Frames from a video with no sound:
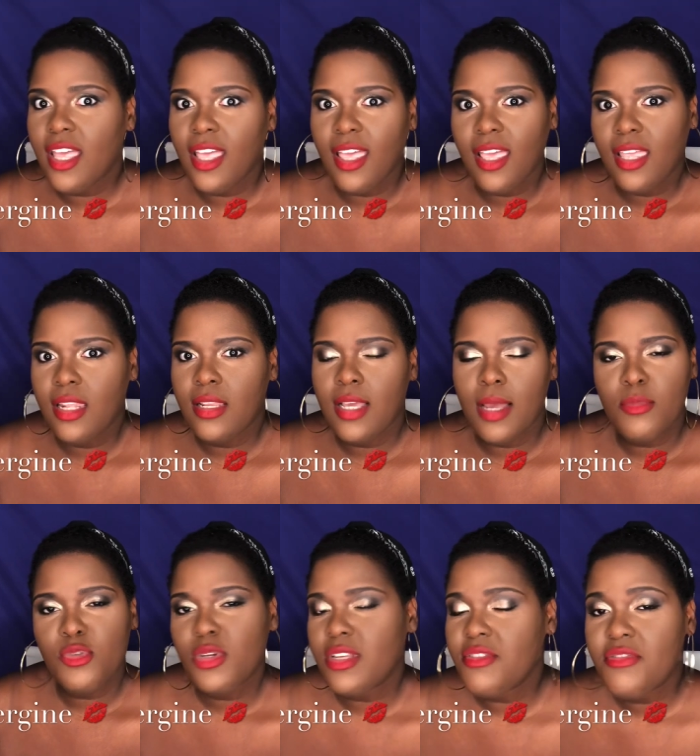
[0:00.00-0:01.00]
And I'm
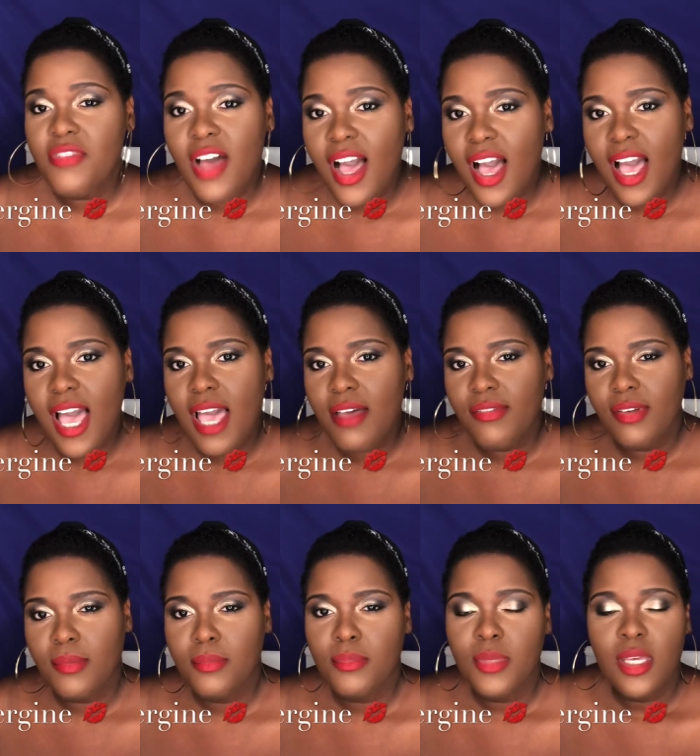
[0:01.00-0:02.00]
25.
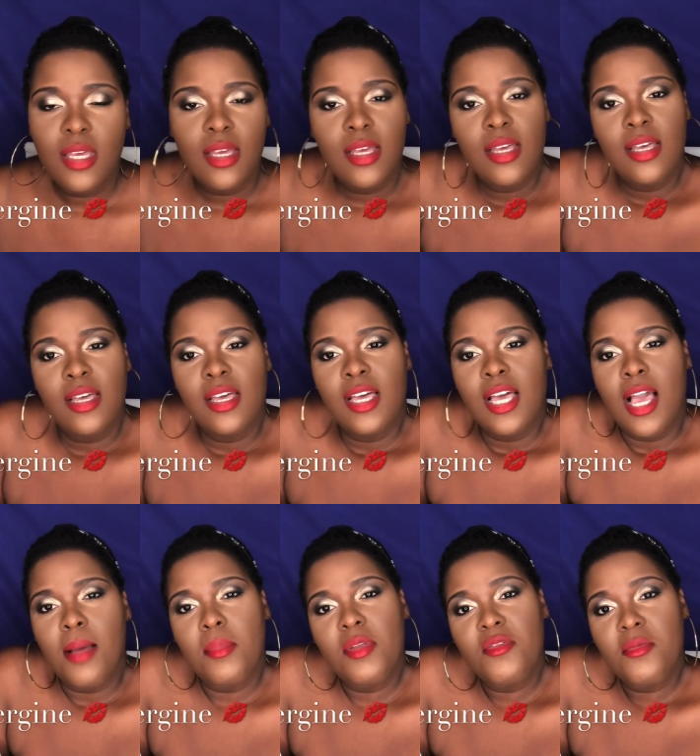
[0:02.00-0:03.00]
I'm
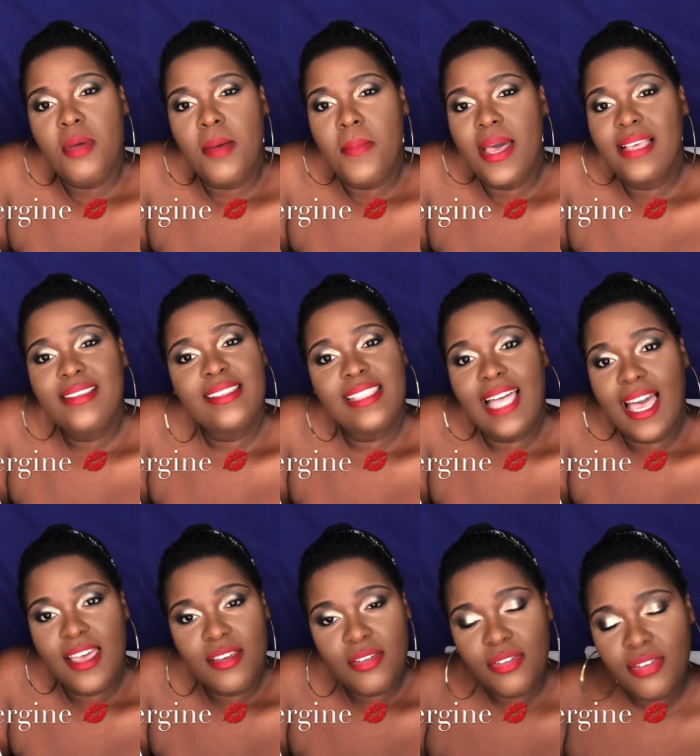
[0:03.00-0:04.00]
I'm living my best
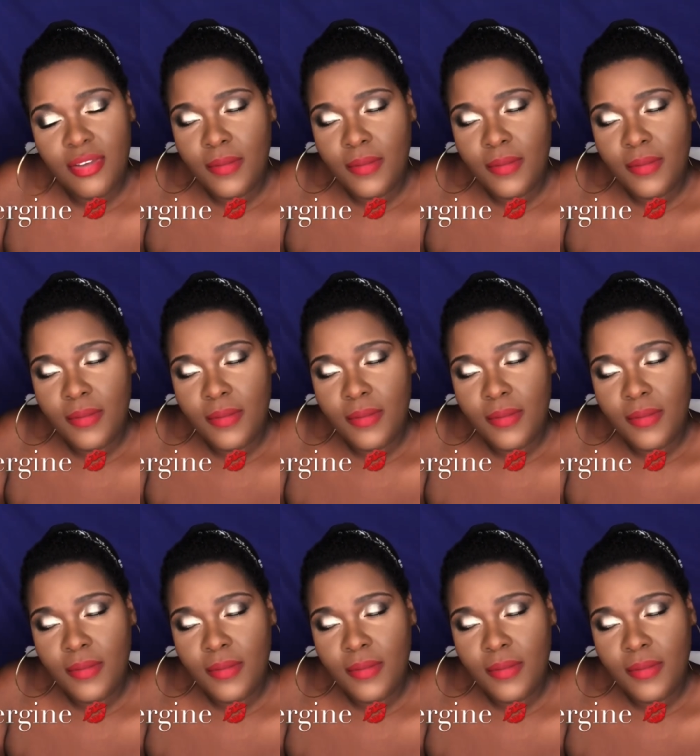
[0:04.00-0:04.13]
life.